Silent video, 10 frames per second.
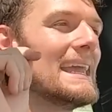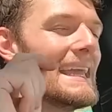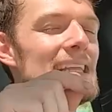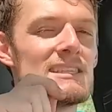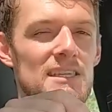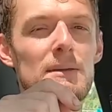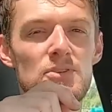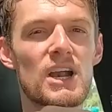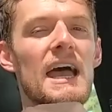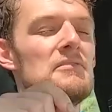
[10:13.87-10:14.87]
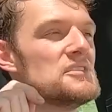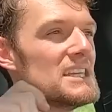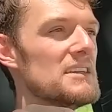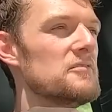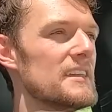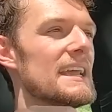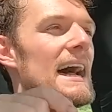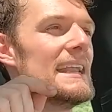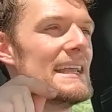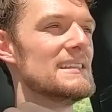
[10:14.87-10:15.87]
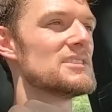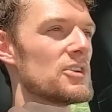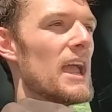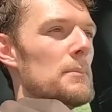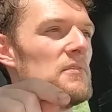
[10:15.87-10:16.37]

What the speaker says: Eat Sleep Drive TV on Instagram